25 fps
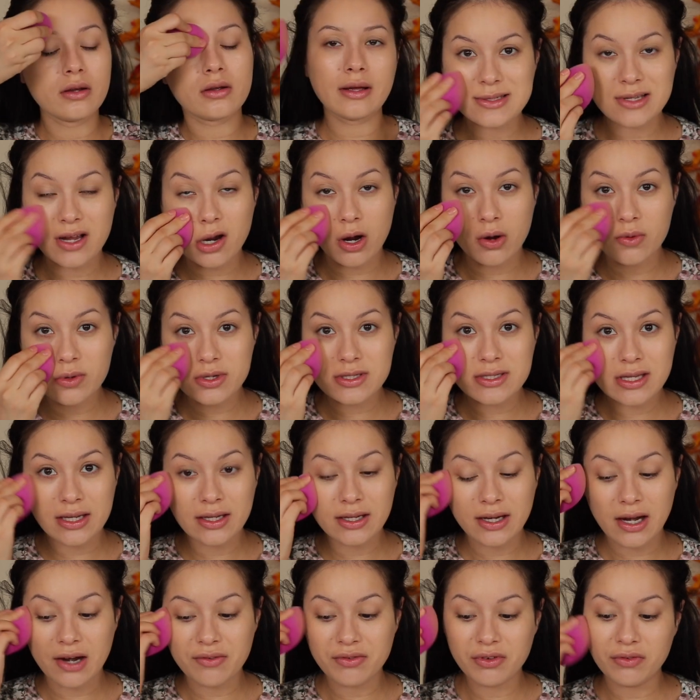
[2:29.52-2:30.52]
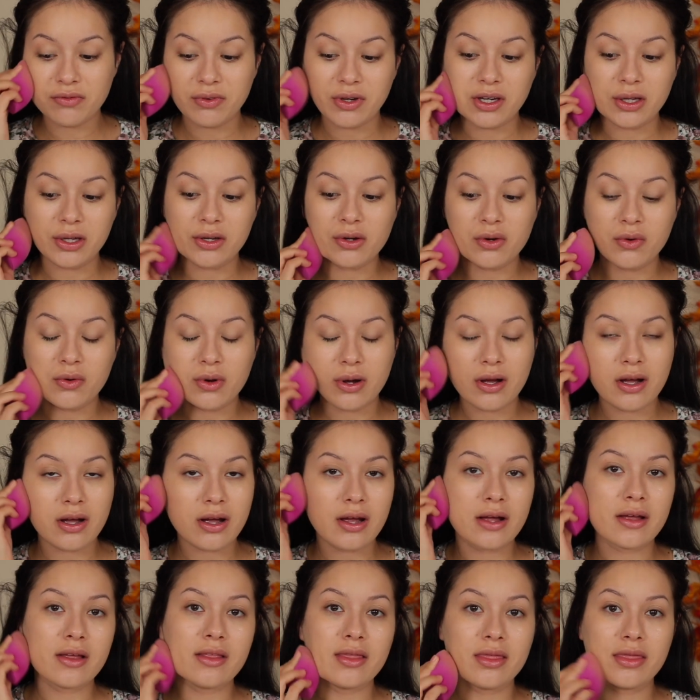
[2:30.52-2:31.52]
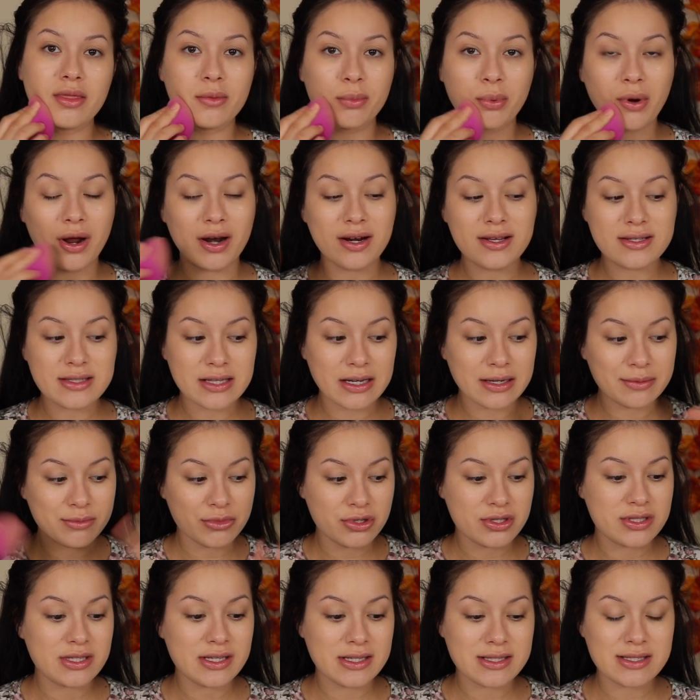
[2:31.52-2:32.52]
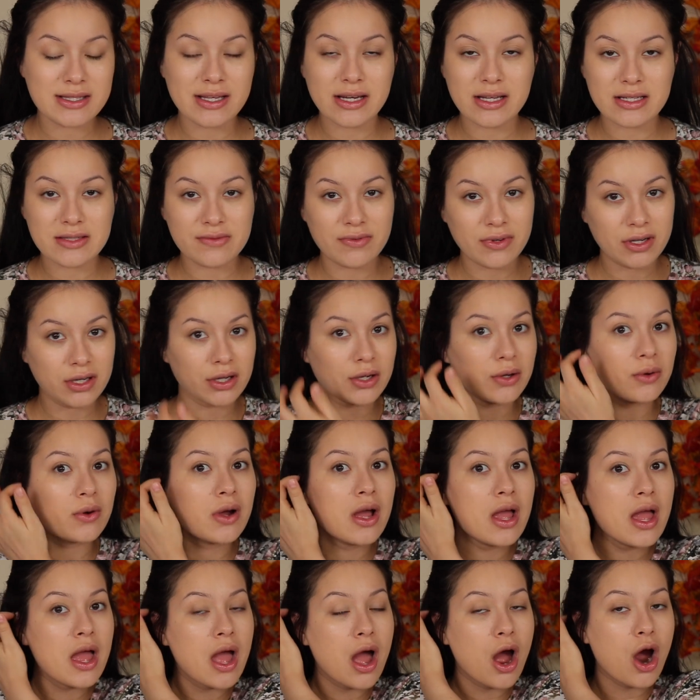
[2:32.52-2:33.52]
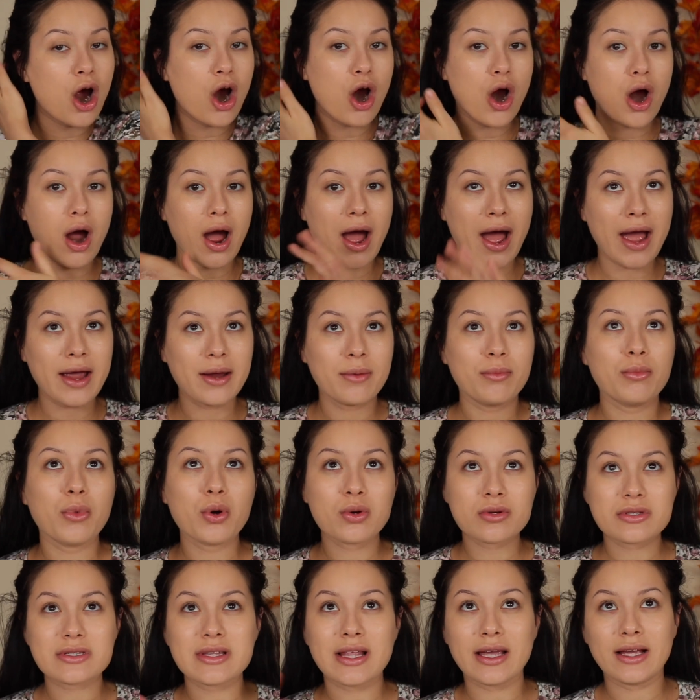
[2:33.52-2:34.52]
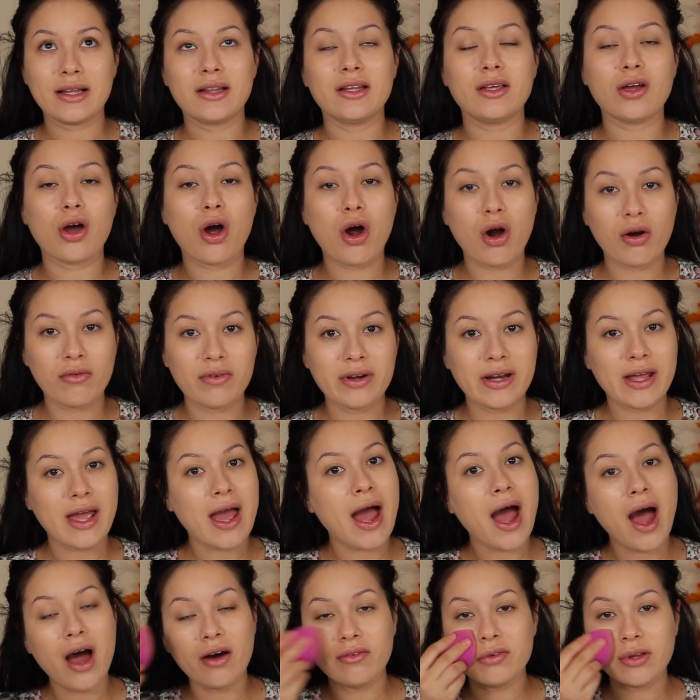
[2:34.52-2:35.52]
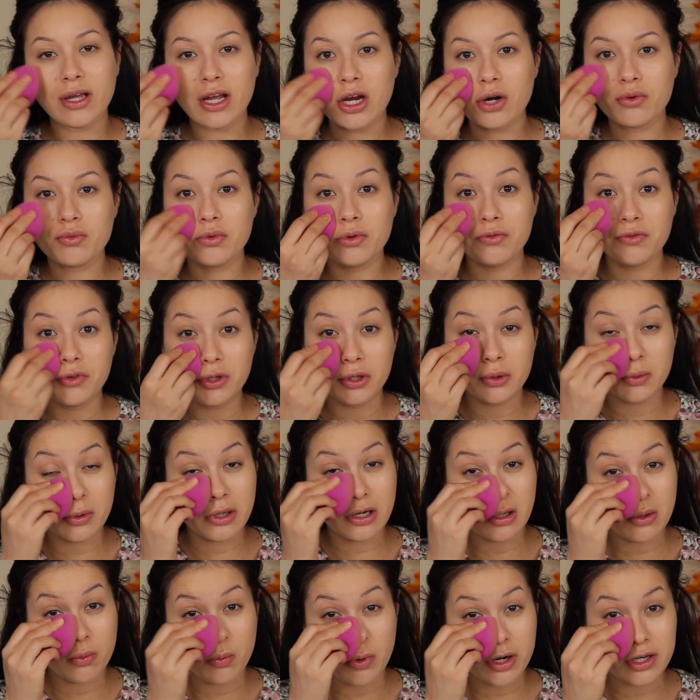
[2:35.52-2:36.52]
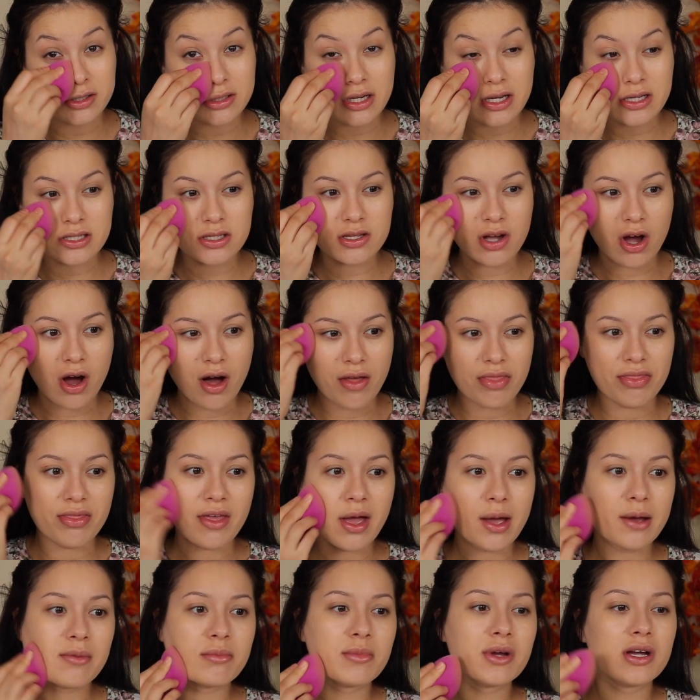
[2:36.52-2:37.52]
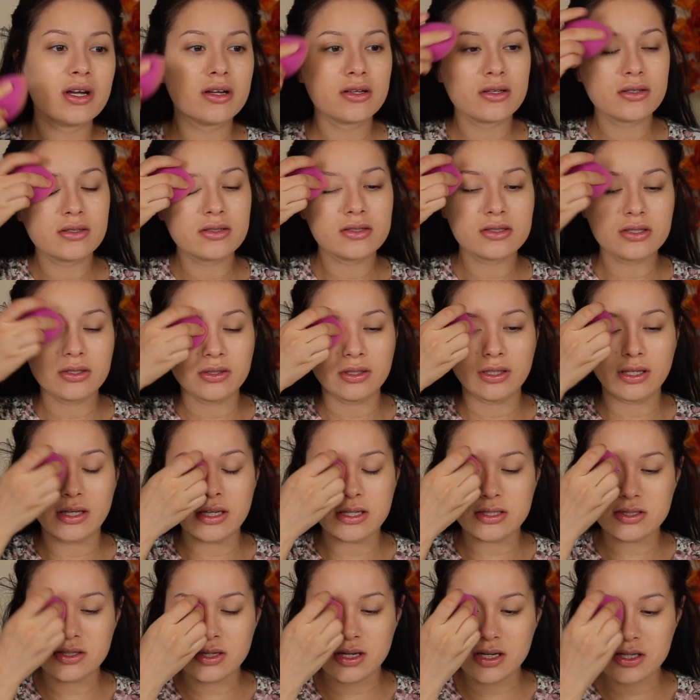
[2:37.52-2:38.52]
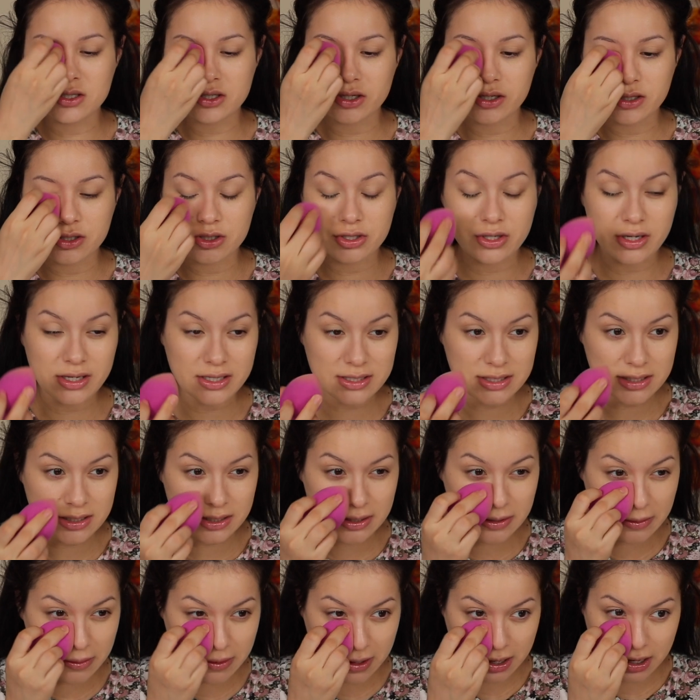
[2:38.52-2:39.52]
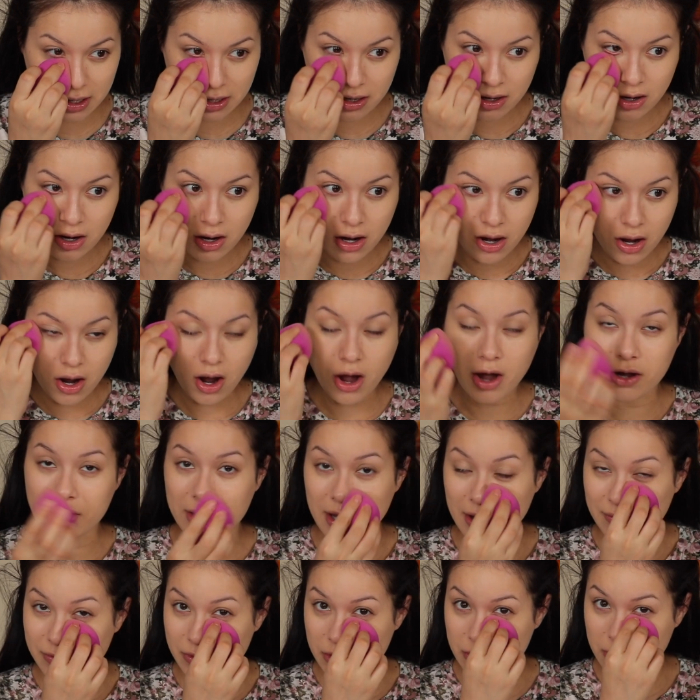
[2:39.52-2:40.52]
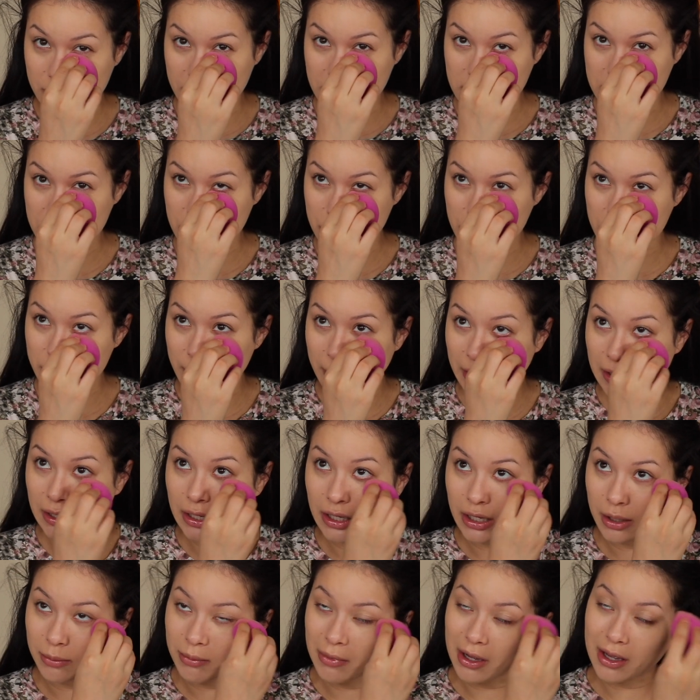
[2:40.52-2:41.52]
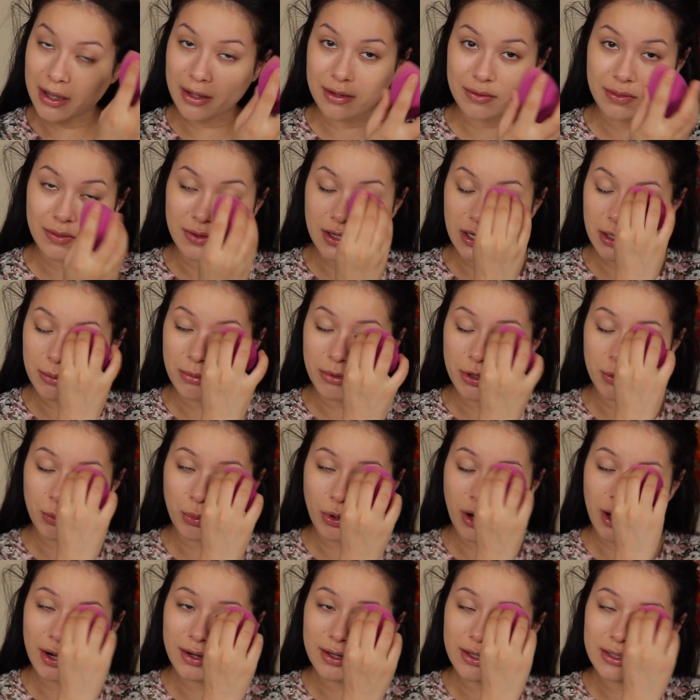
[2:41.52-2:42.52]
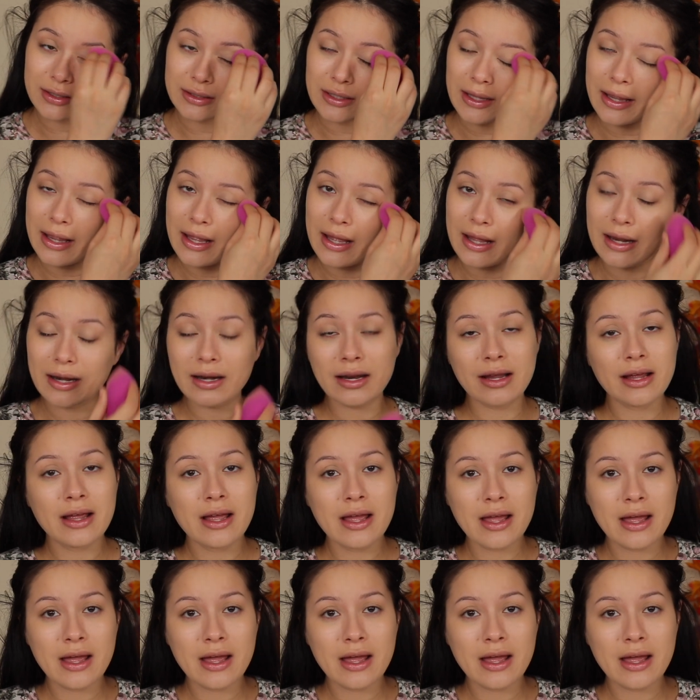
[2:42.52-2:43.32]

As I always say in every video, the products that I'm using in today's video I most likely already have like a review and a wear test on them. So in case you guys are interested in that, all you have to do is search my name and the name of the product and